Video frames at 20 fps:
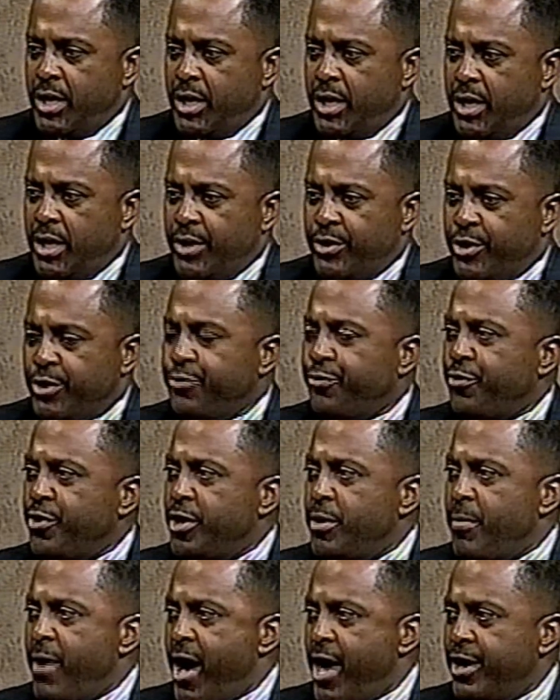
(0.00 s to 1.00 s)
a good
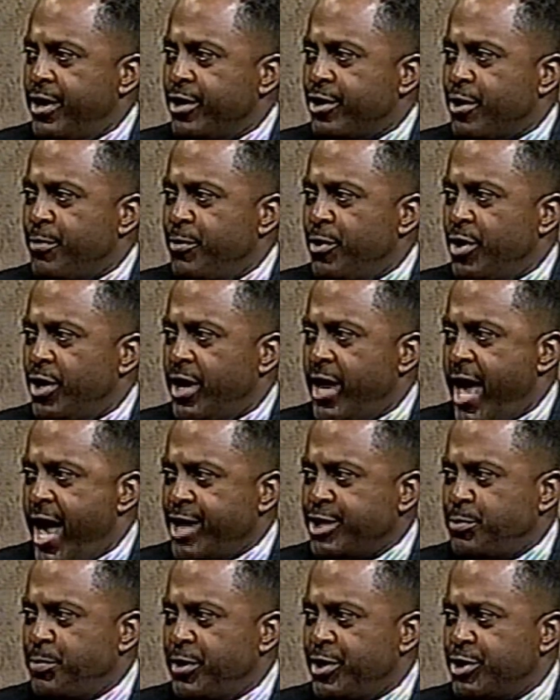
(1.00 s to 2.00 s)
friend of mine in the community
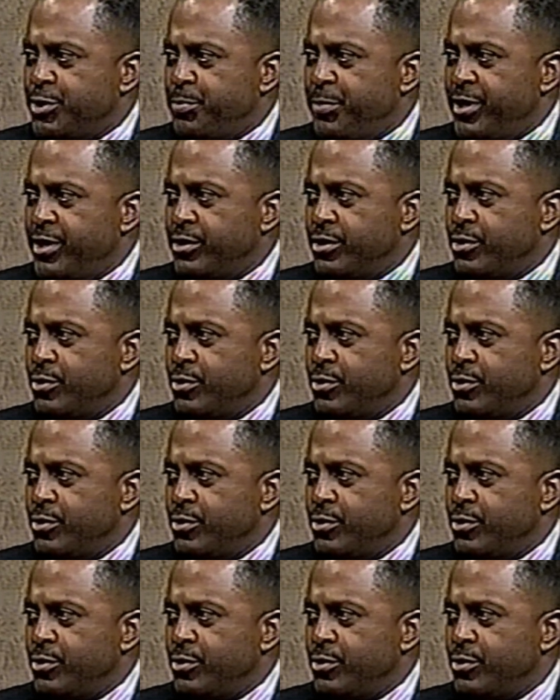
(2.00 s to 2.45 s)
asked me to speak